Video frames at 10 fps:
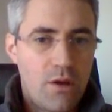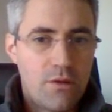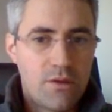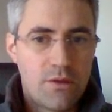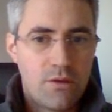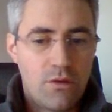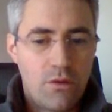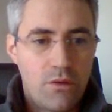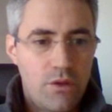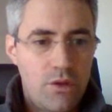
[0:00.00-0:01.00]

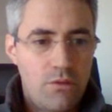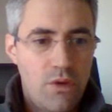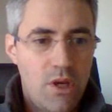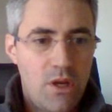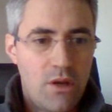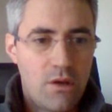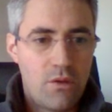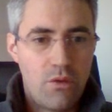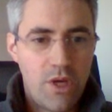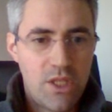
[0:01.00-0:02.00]
So you will
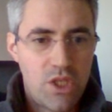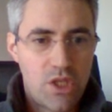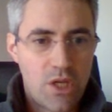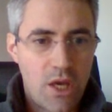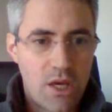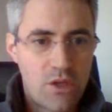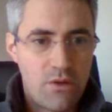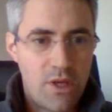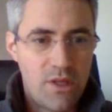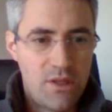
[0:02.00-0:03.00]
reach
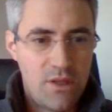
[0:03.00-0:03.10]
actually